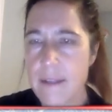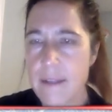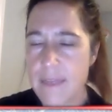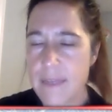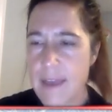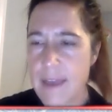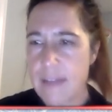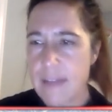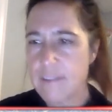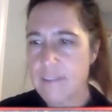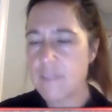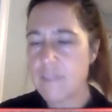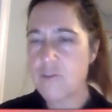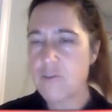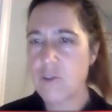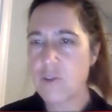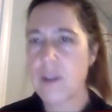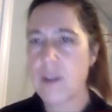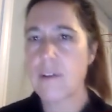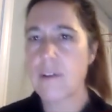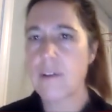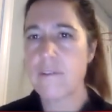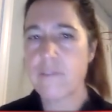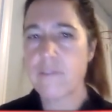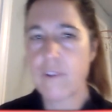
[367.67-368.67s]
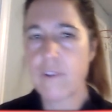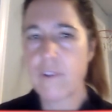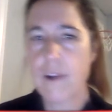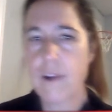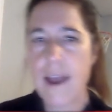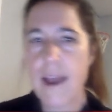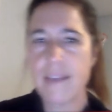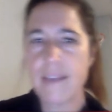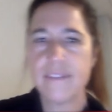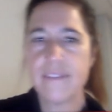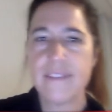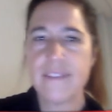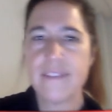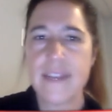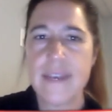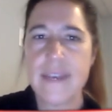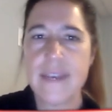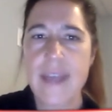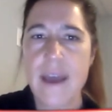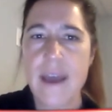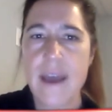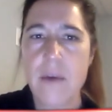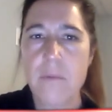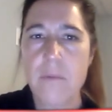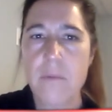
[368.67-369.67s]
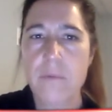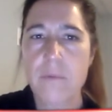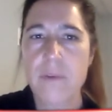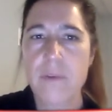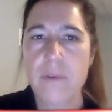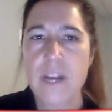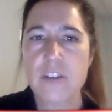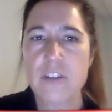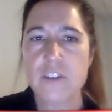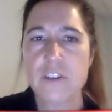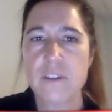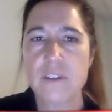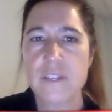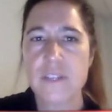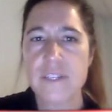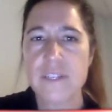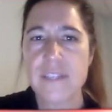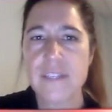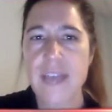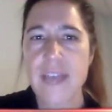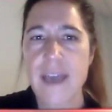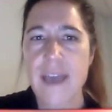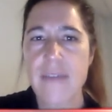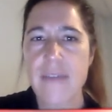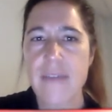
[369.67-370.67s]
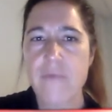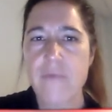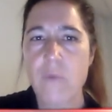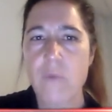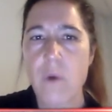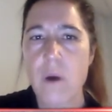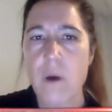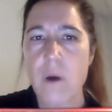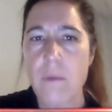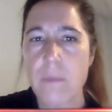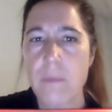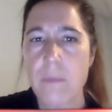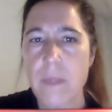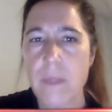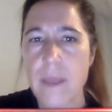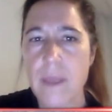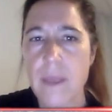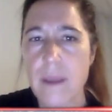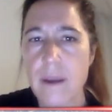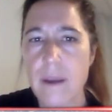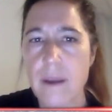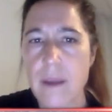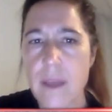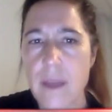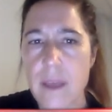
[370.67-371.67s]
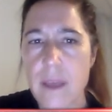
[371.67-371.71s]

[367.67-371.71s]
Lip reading: that's a trigger for us to now pressure this half wall player.